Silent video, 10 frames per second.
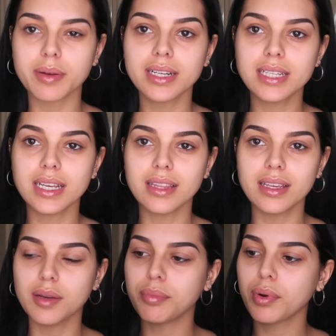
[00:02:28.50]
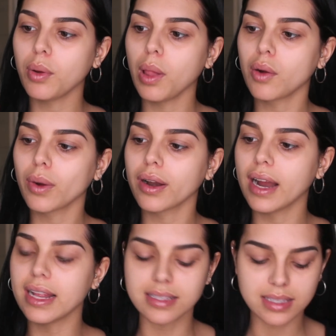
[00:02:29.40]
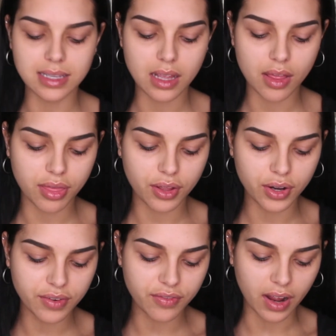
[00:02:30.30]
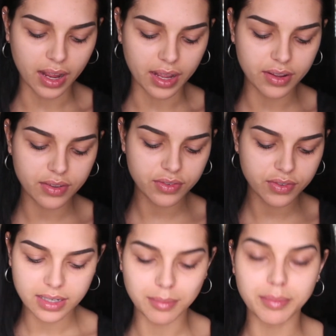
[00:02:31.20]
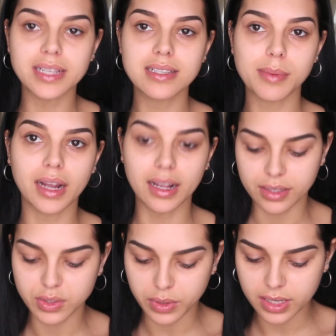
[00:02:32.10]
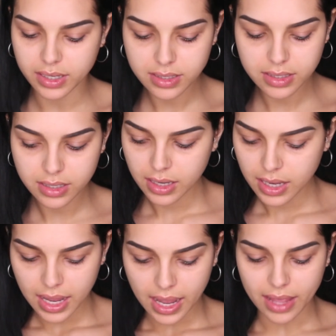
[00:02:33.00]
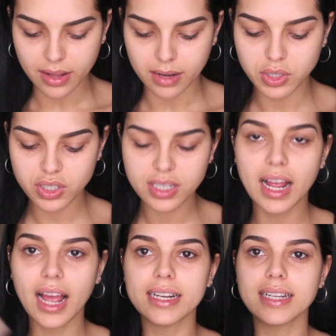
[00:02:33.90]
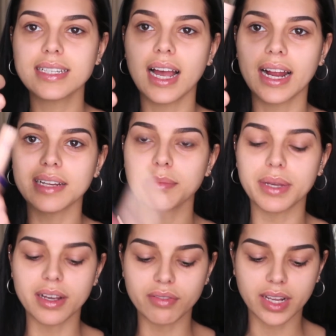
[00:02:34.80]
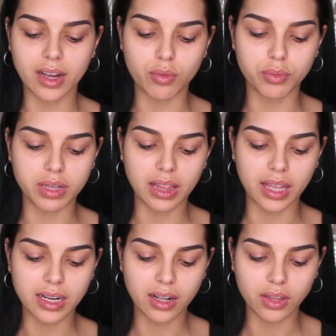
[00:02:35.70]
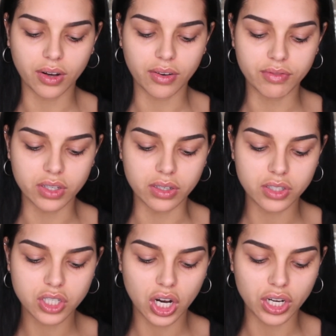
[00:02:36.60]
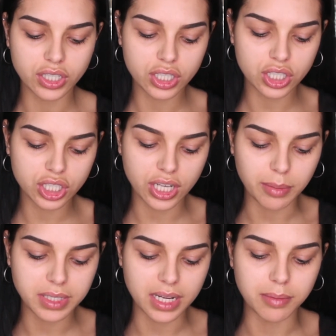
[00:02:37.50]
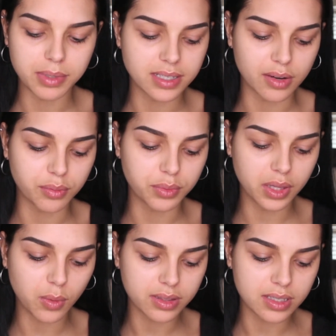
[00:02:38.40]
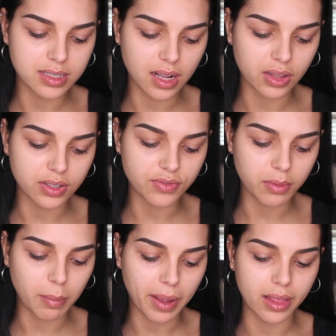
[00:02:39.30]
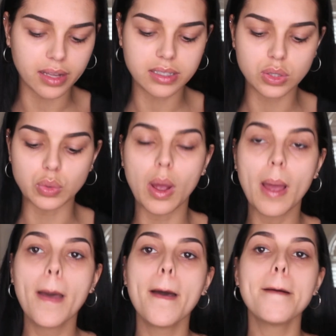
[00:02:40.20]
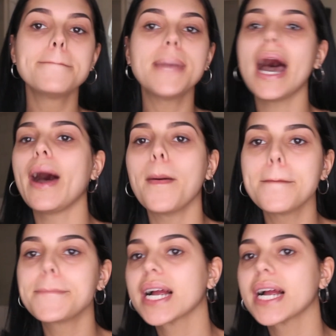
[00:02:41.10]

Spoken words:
I'm going to take the Pro Longwear NC35 and I'm basing my eyelids with this. And then I'm just going to add a tiny bit of like a really light color of the Tarte Shape Tape because I really want these colors from the palette to pop.